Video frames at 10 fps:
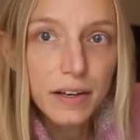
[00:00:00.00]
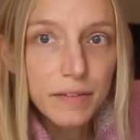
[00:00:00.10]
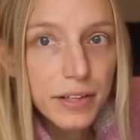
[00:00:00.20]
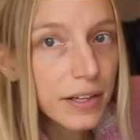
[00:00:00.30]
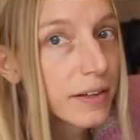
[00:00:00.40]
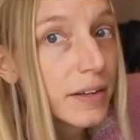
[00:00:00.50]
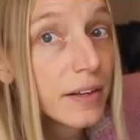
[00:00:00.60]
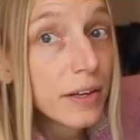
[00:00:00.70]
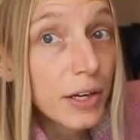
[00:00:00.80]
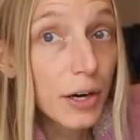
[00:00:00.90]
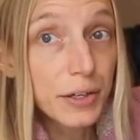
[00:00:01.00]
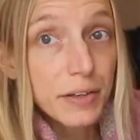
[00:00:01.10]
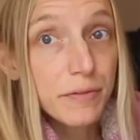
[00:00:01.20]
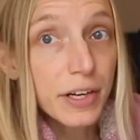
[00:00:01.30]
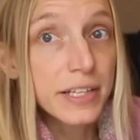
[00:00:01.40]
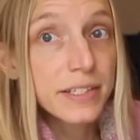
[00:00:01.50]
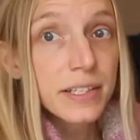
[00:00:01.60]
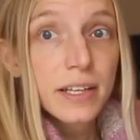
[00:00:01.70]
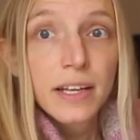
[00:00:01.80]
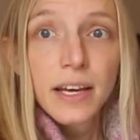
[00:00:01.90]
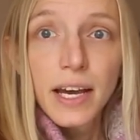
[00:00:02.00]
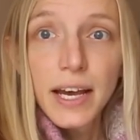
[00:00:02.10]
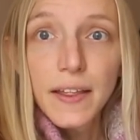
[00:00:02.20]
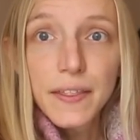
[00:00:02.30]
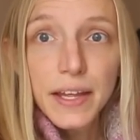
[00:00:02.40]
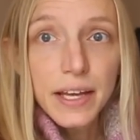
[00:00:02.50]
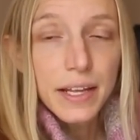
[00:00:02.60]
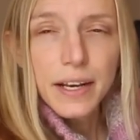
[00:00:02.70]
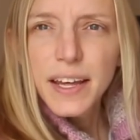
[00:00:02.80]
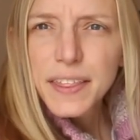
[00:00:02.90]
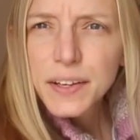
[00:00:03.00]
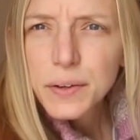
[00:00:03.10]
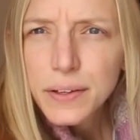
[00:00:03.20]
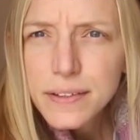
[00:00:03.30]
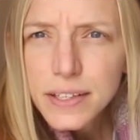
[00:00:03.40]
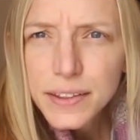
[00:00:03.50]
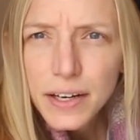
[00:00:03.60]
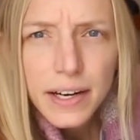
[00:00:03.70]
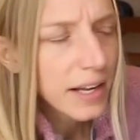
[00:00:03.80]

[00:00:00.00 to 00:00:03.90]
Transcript: of the cardigan front, and then I think you can see it there,